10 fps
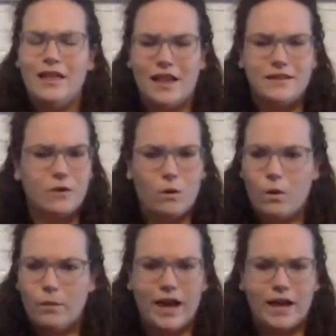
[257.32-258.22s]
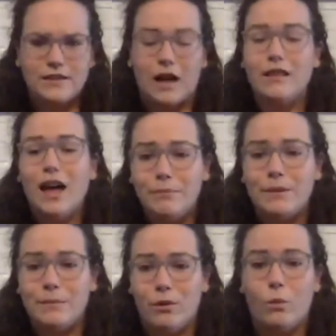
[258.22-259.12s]
It's a whole mess. A lot of
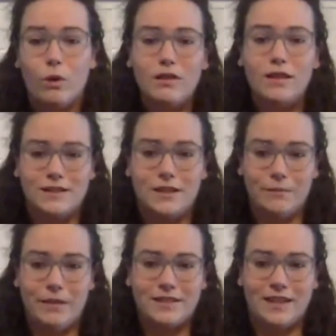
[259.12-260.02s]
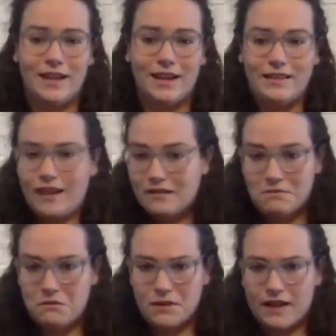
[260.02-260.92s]
people were listed missing that
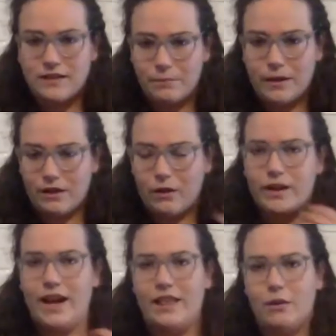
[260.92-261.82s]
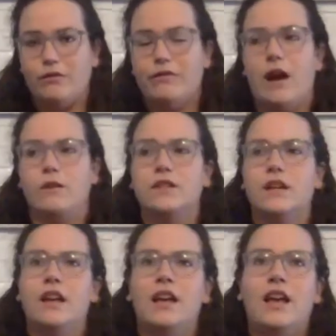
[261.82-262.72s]
ended up being okay. They were found.
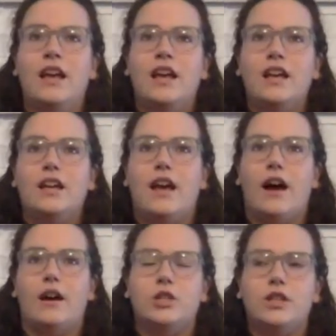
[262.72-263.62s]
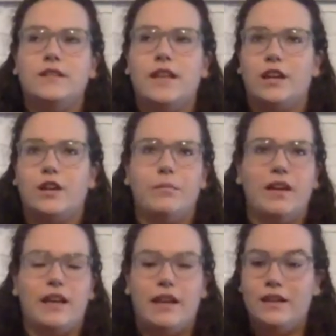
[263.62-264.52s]
She said it could
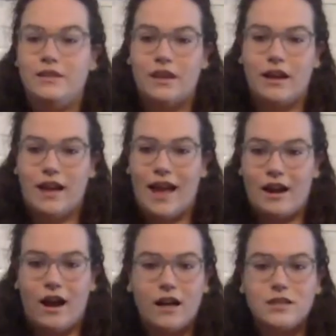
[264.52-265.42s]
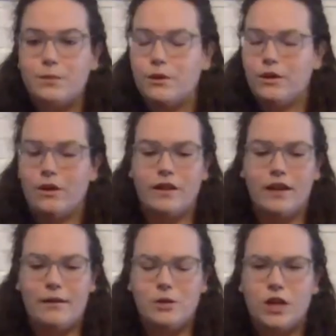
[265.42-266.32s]
mean that he's at a hospital.
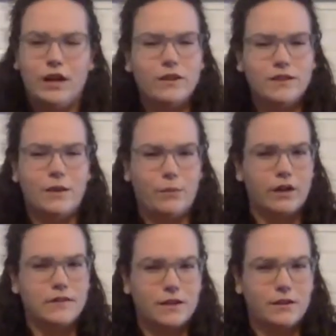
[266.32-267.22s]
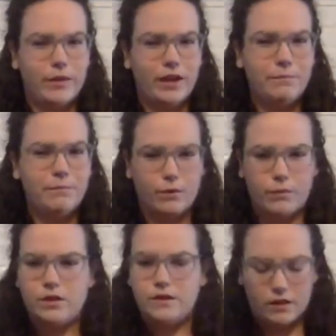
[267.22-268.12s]
She never said what else it could mean, but
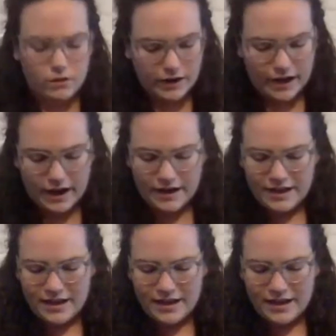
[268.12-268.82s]
we just said, okay.